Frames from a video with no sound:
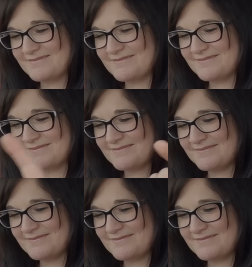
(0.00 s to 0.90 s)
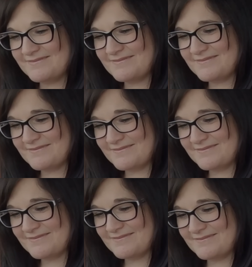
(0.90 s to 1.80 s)

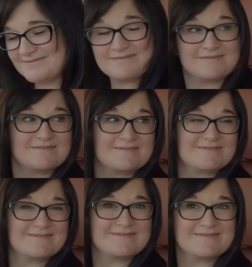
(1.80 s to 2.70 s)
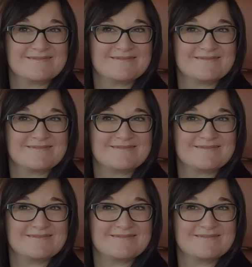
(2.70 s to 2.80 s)
No words are spoken by the person on screen.